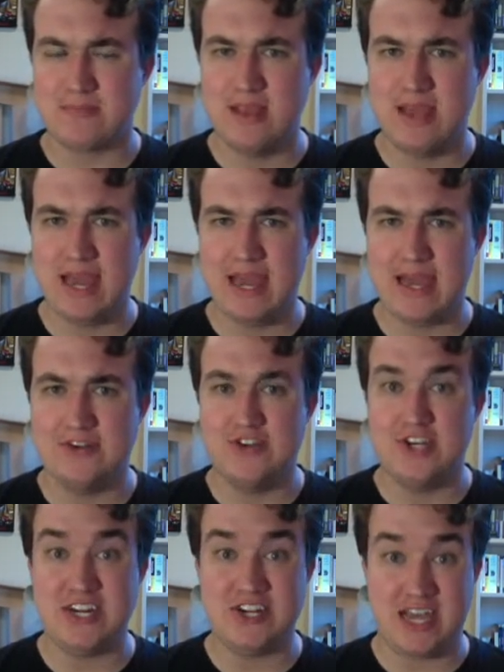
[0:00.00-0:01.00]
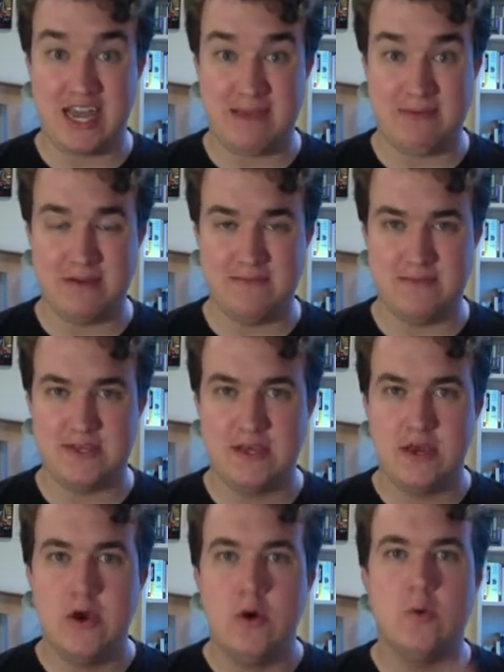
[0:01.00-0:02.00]
And J.J. Abrams
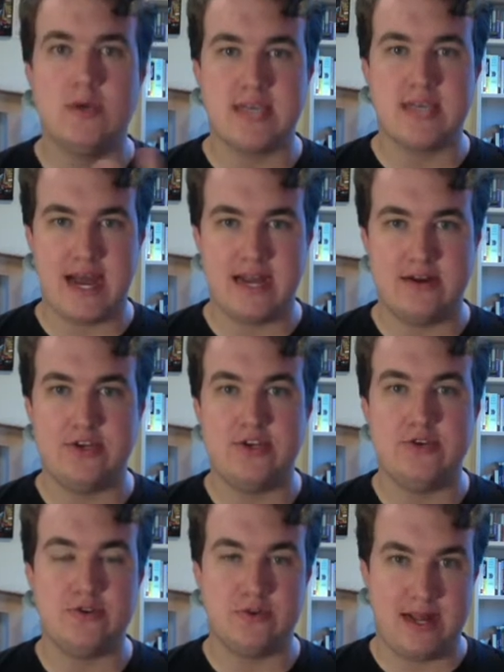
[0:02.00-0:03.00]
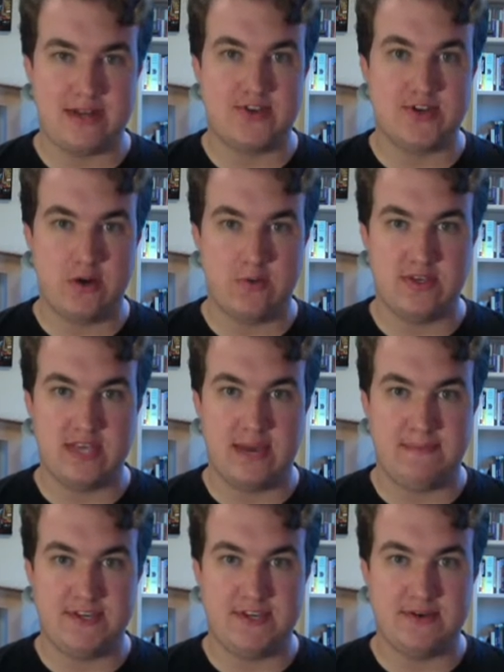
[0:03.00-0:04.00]
was hired to direct Star Wars
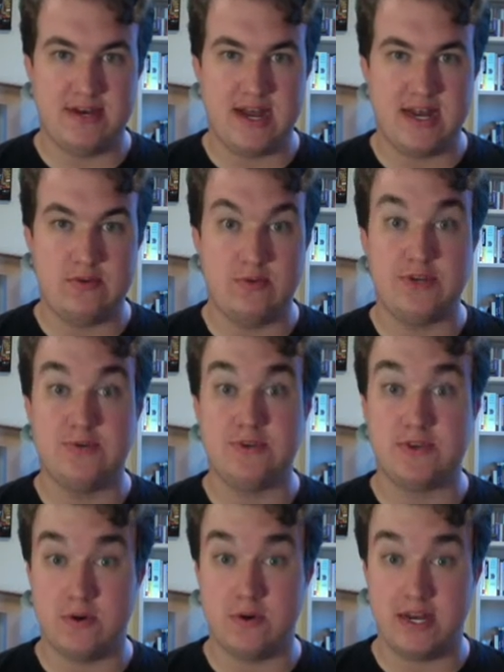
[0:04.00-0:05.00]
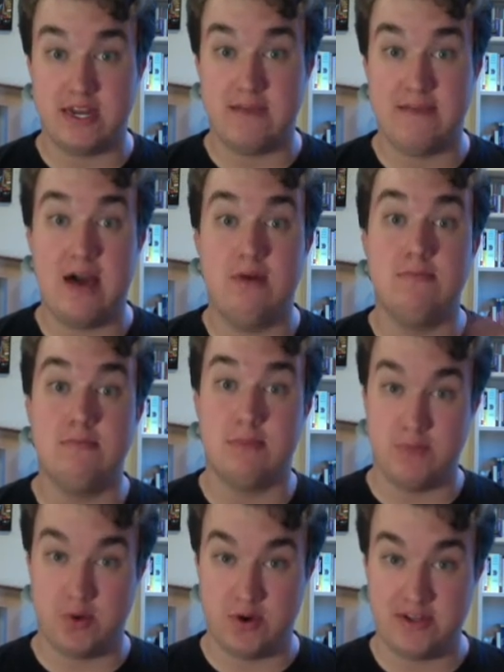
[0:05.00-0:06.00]
Episode 9, which was going to come out
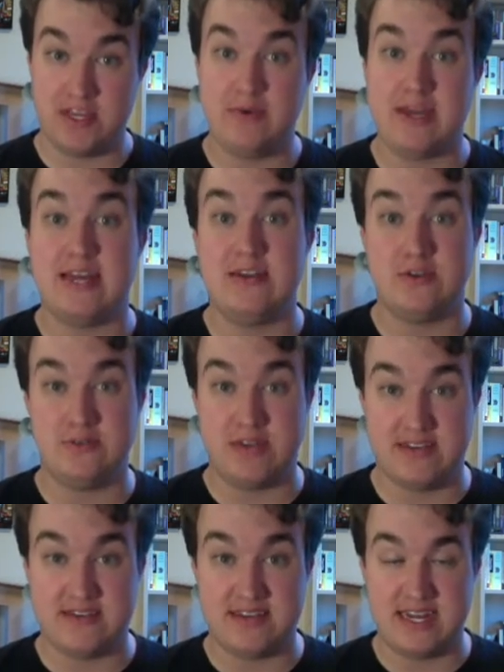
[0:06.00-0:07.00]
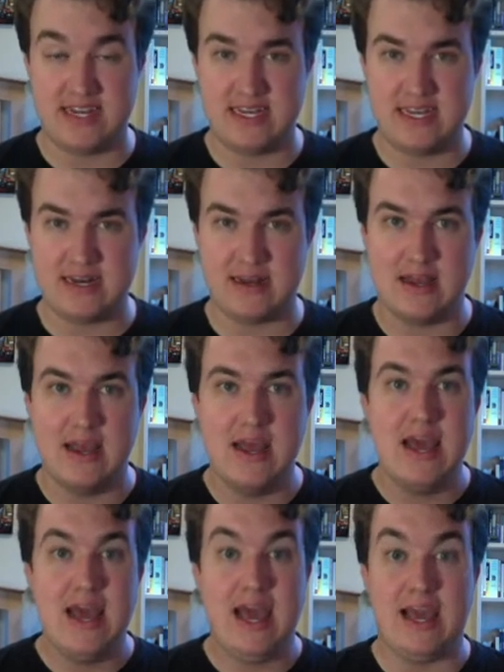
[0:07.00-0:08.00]
Memorial Day weekend 2019.
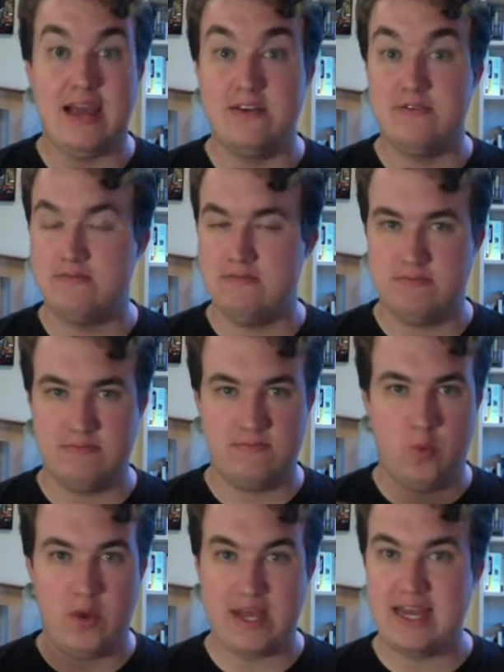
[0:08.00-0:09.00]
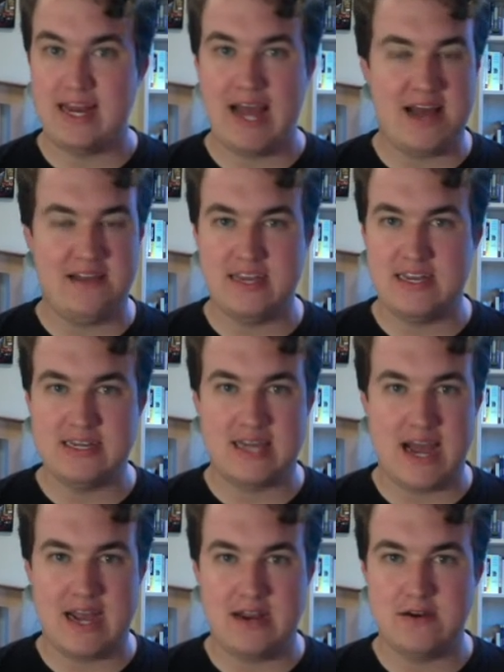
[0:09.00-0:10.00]
And Wicked had the
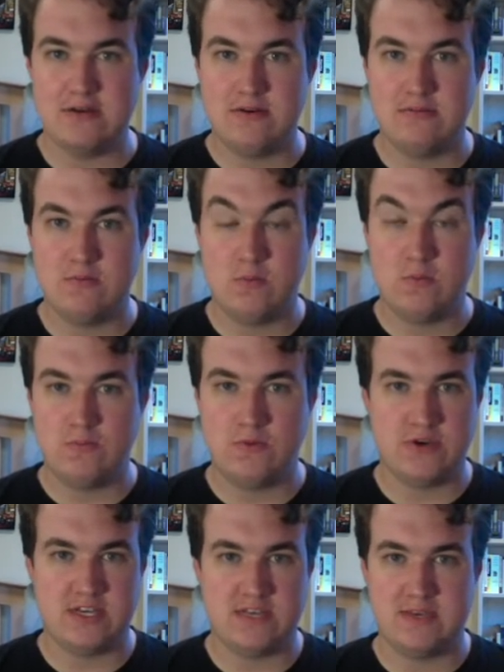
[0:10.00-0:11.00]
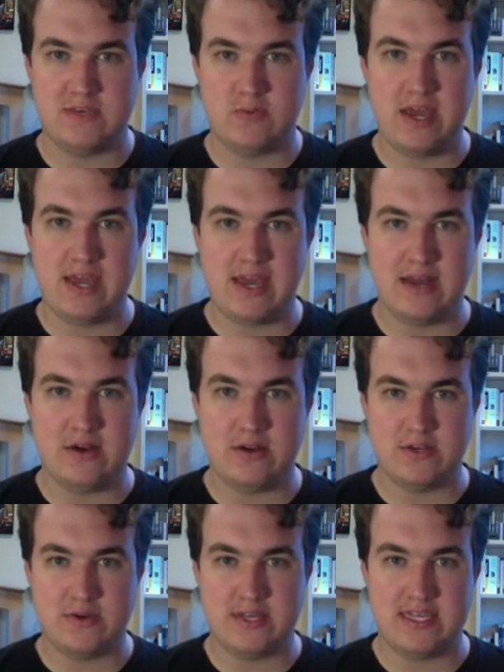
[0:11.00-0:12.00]
entire Christmas weekend all
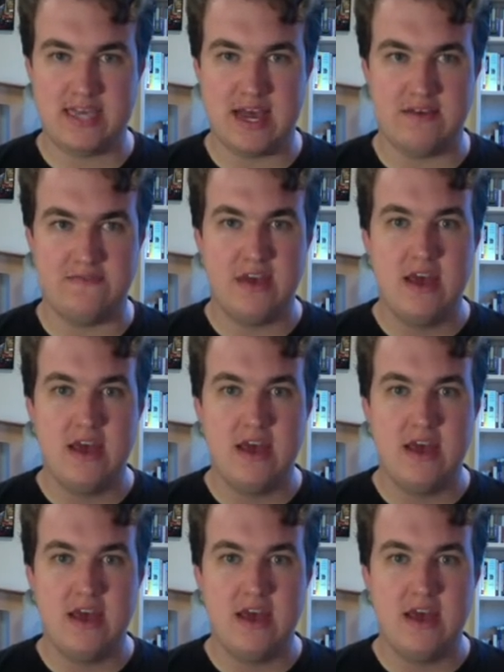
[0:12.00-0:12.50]
to itself.